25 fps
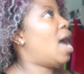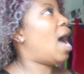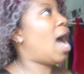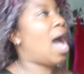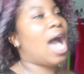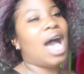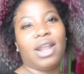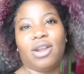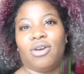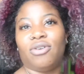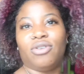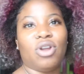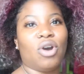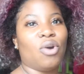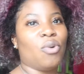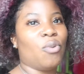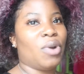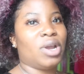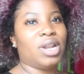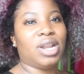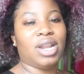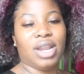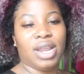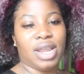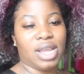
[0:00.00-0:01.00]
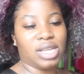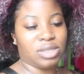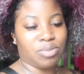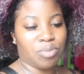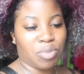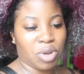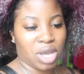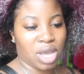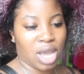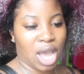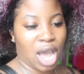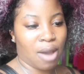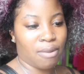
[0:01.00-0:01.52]
I don't know what it is,
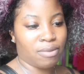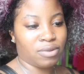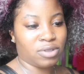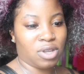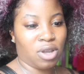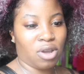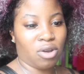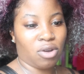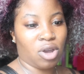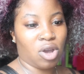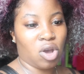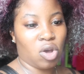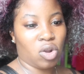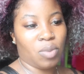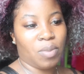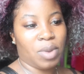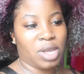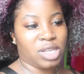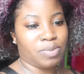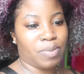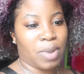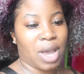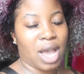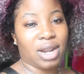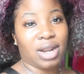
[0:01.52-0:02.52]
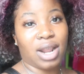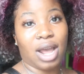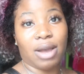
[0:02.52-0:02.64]
but I was going to go to Best Buy.